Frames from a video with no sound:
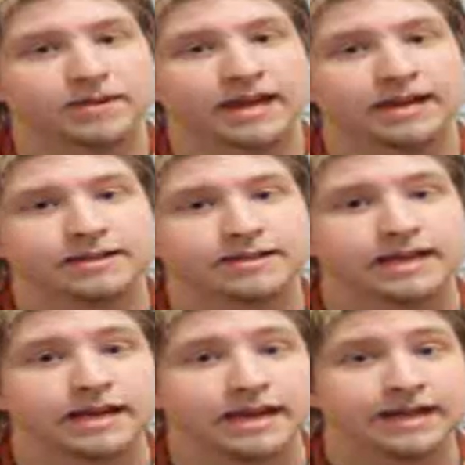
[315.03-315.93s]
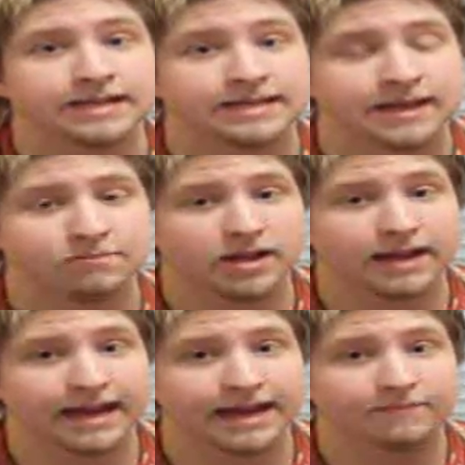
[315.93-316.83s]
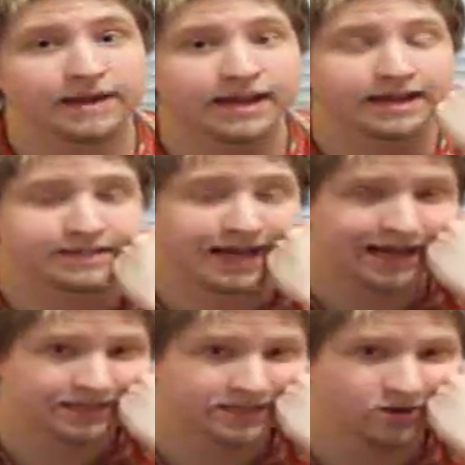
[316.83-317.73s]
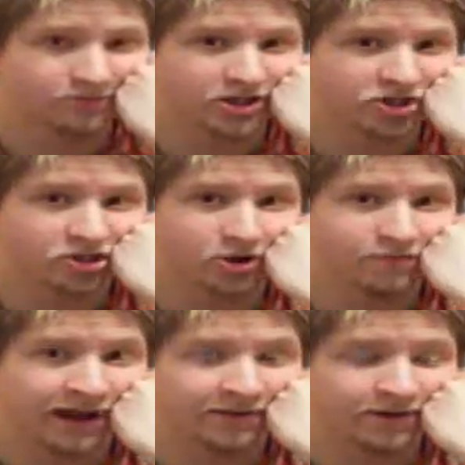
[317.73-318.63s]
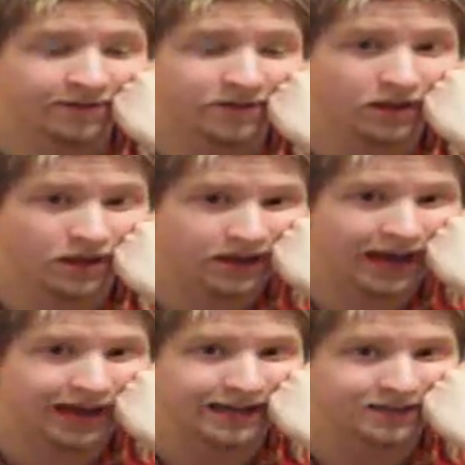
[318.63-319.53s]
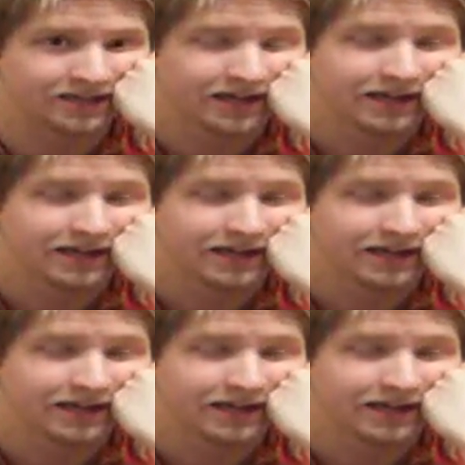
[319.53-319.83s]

because it seemed like I kept getting attacked so much nobody would even look at it.